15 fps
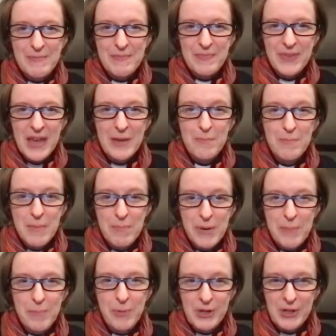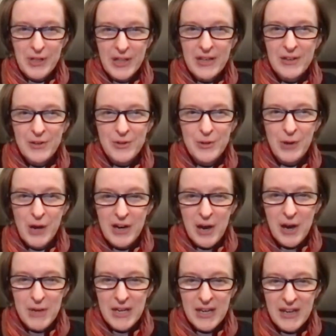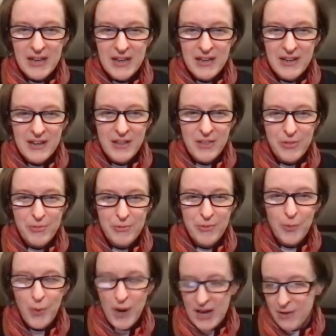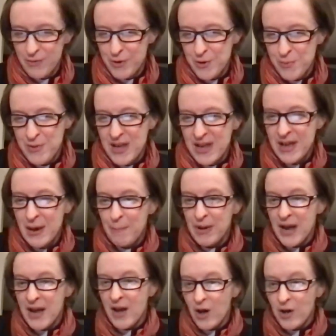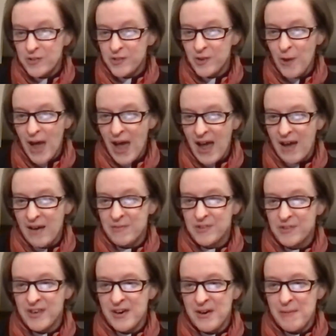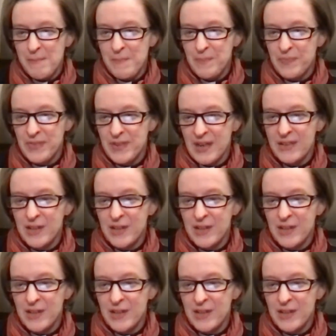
admit people who are coming in through the waiting room, but I also have a little